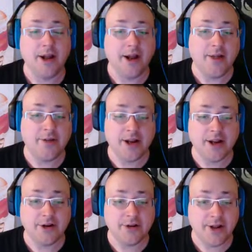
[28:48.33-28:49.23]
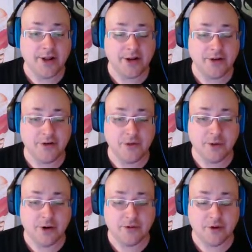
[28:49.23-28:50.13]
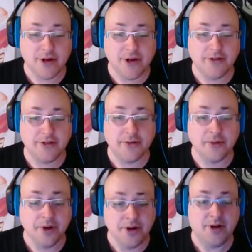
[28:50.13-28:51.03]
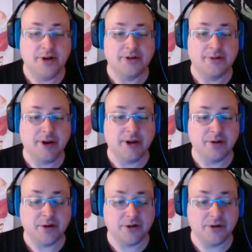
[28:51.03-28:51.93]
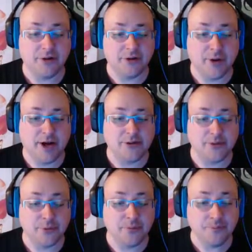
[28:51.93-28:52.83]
and then I can do whatever I need to make it look as good as possible.